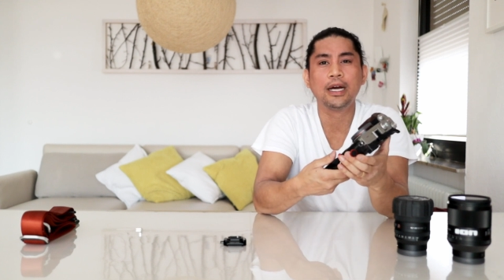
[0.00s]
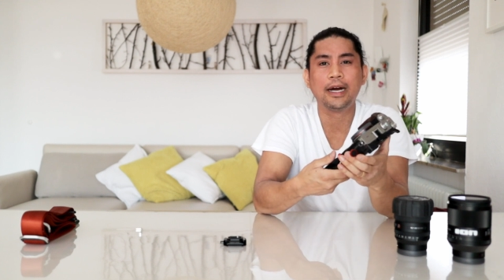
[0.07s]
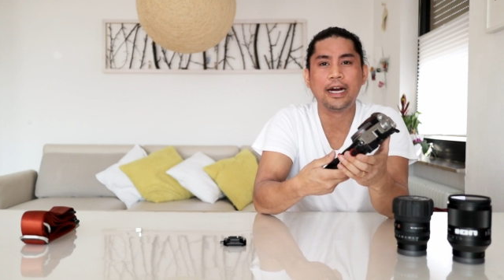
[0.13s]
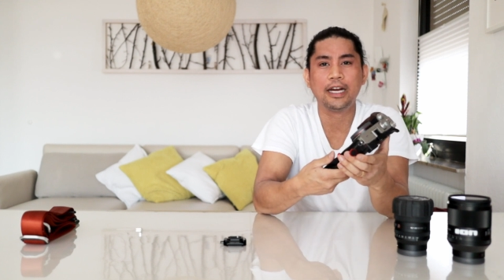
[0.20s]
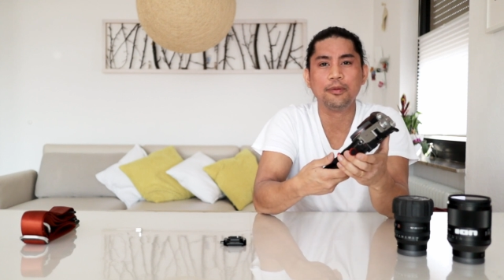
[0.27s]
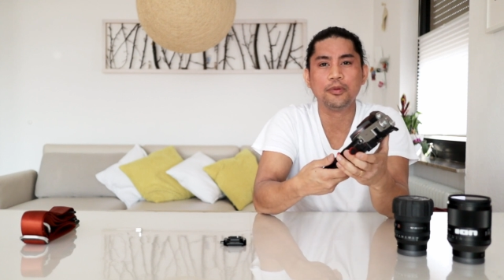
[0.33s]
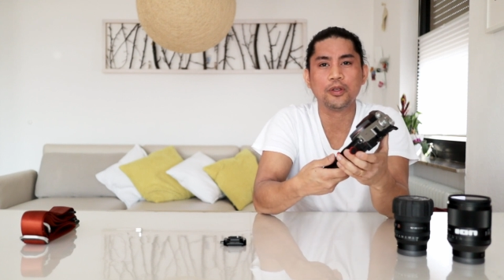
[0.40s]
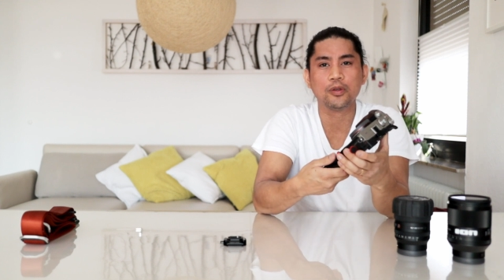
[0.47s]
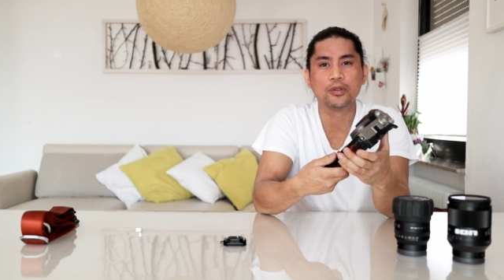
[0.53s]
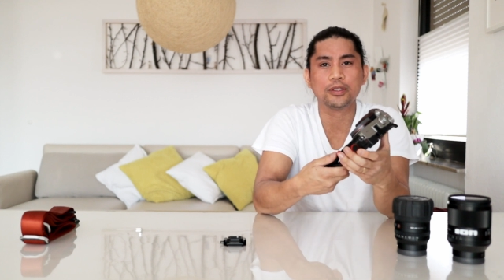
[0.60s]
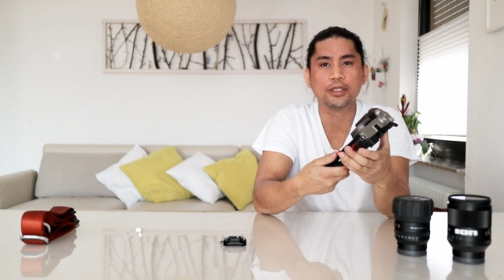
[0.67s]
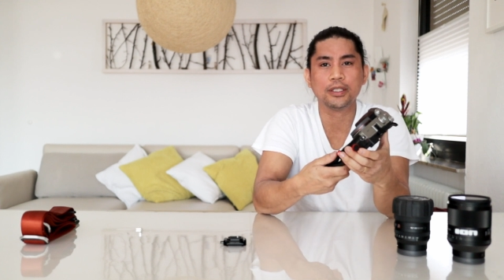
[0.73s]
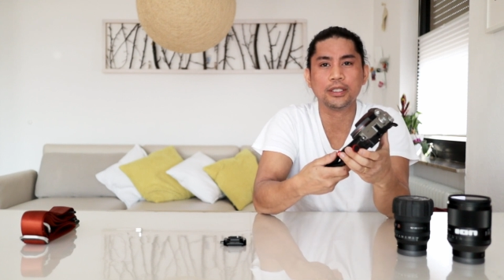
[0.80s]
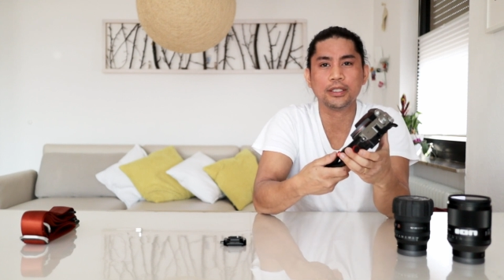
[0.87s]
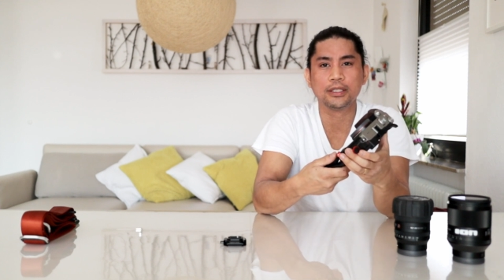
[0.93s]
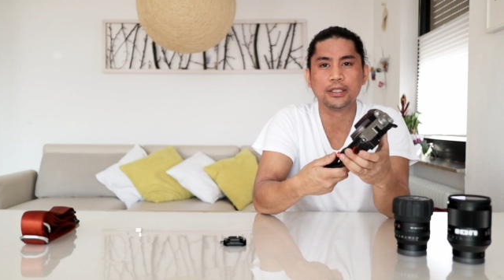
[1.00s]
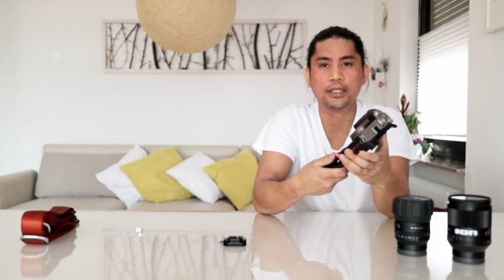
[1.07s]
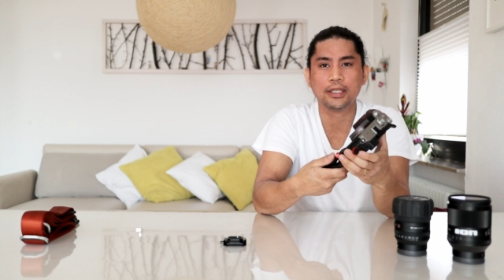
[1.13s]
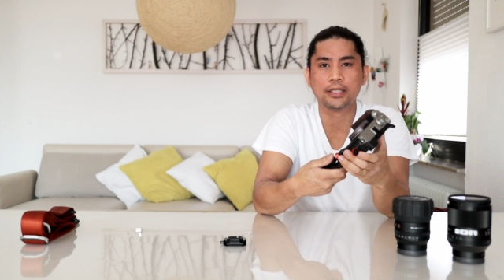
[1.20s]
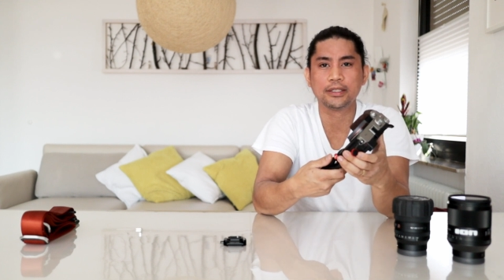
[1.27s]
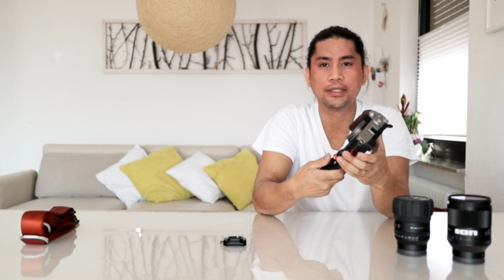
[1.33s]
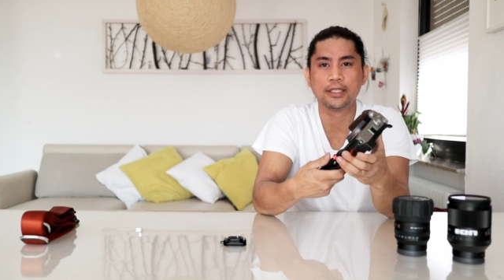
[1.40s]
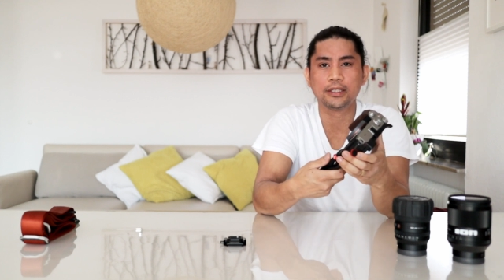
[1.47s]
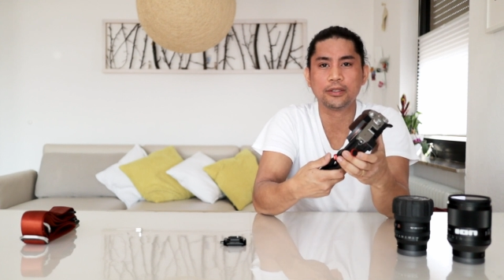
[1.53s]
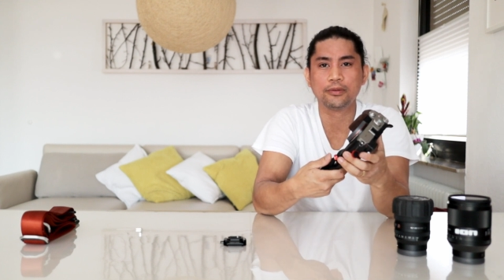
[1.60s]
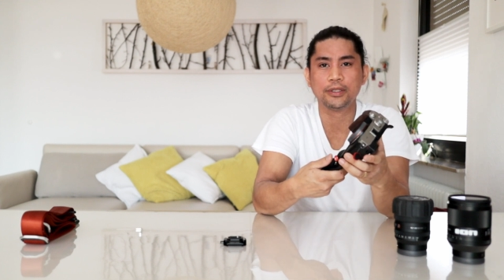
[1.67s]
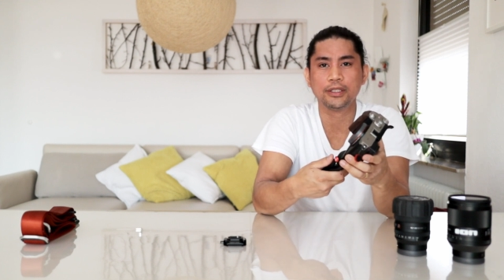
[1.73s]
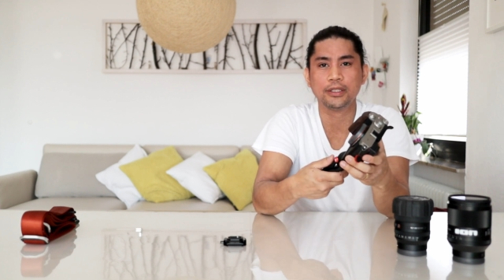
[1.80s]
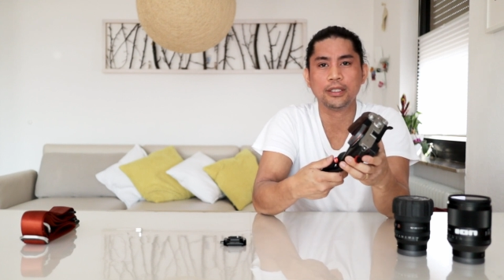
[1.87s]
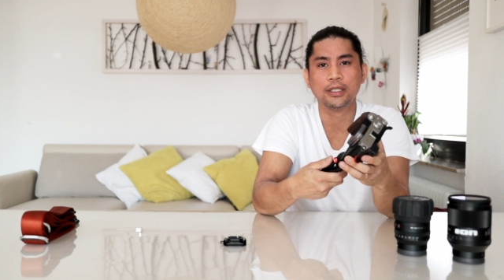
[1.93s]
I'm using the
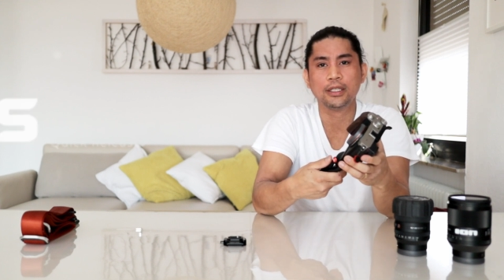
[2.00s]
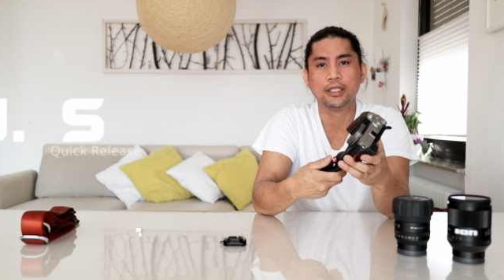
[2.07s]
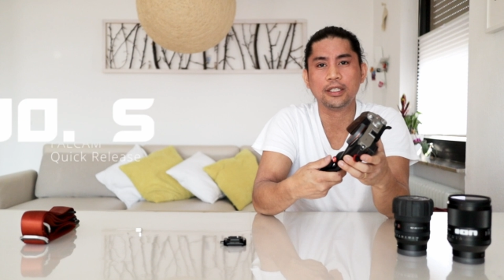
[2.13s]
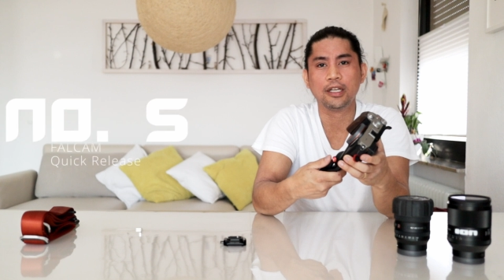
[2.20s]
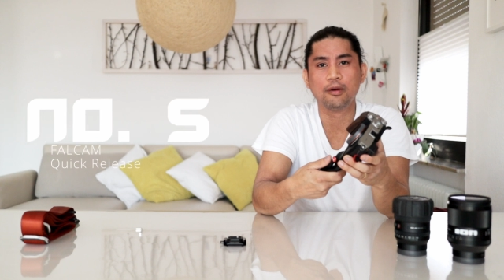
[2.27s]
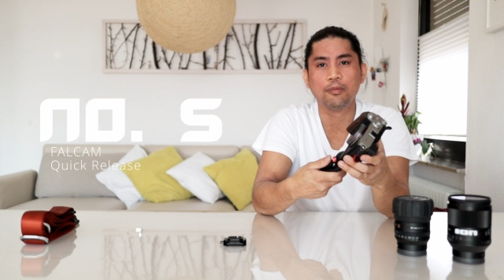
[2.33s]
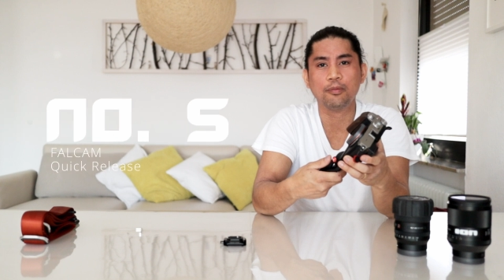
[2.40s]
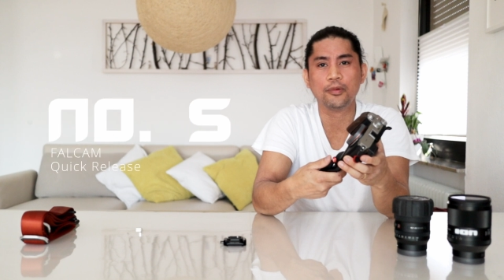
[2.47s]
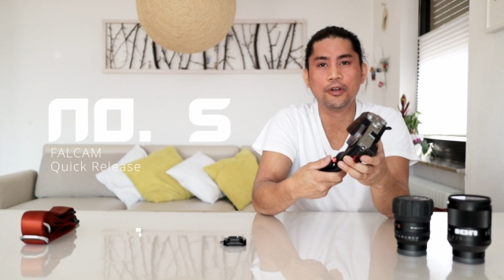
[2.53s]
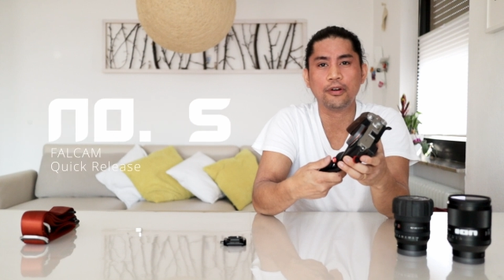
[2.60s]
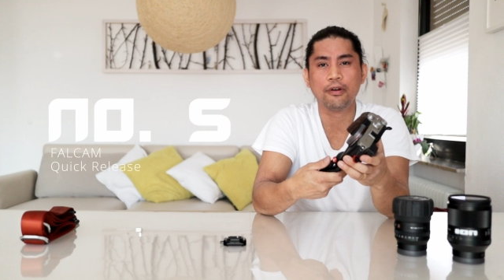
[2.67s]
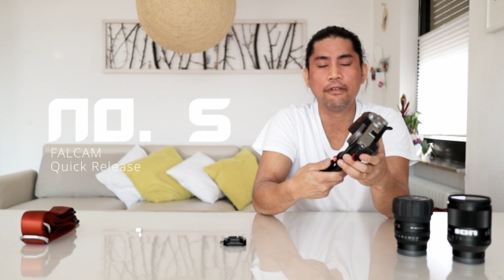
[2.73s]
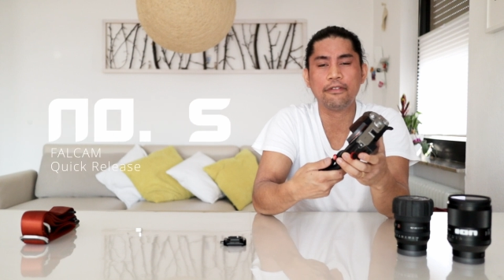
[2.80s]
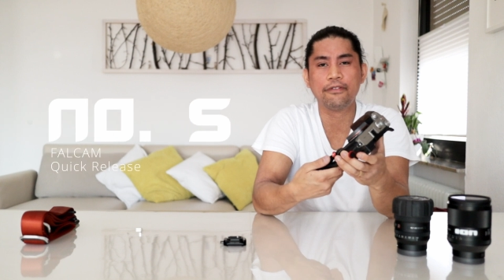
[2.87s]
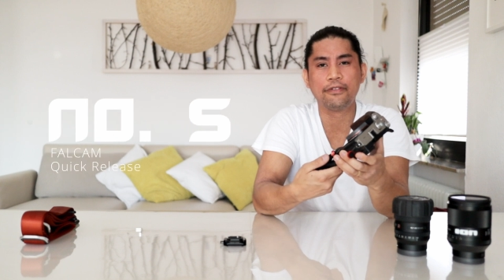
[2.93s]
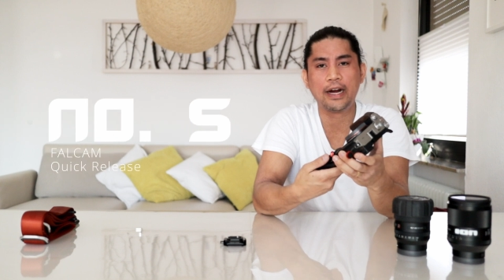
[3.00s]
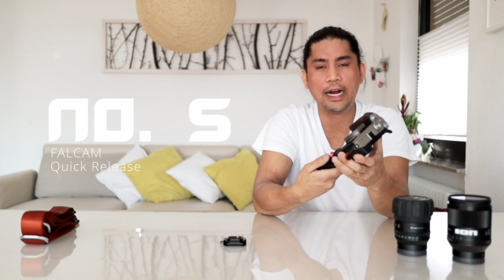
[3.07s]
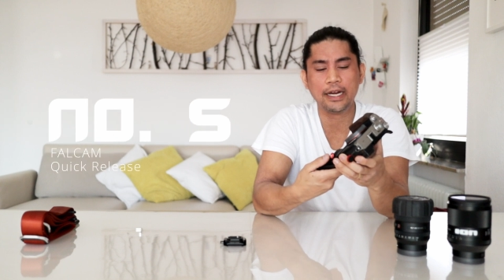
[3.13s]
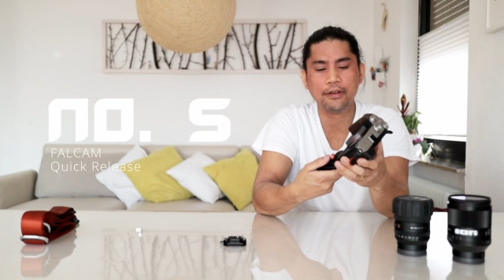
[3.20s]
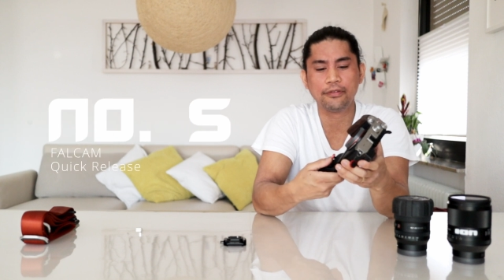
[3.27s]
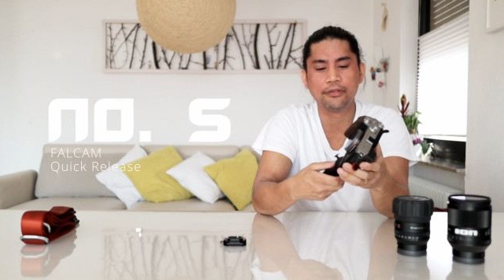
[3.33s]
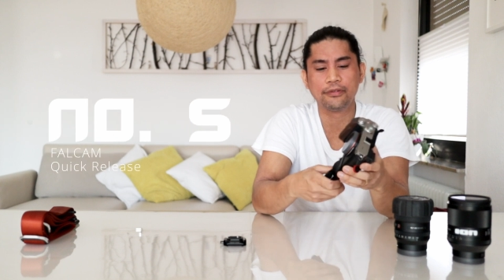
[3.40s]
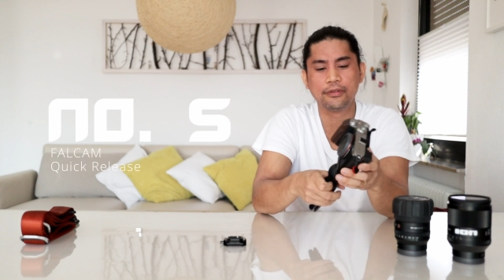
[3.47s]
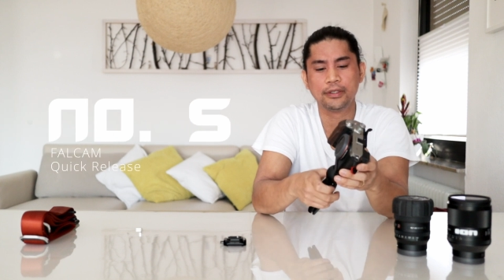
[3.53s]
accessory number five,